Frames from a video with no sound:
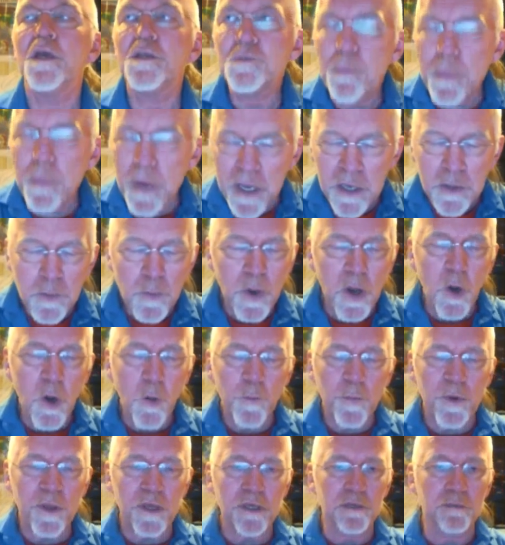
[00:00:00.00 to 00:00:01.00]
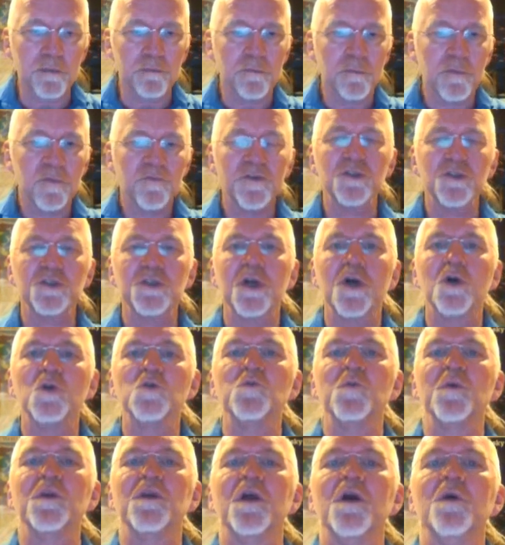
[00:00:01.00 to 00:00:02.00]
it may well be that
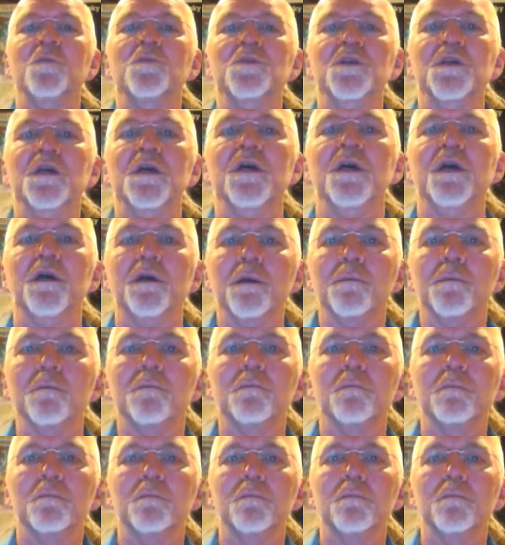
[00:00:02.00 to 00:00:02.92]
Charles becomes king.